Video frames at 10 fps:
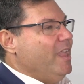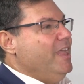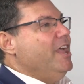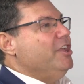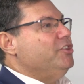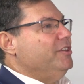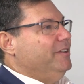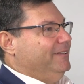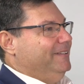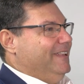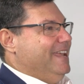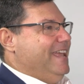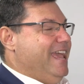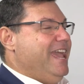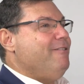So he wrote the book.
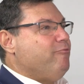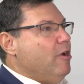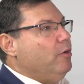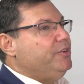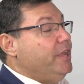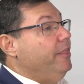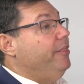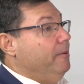He wrote the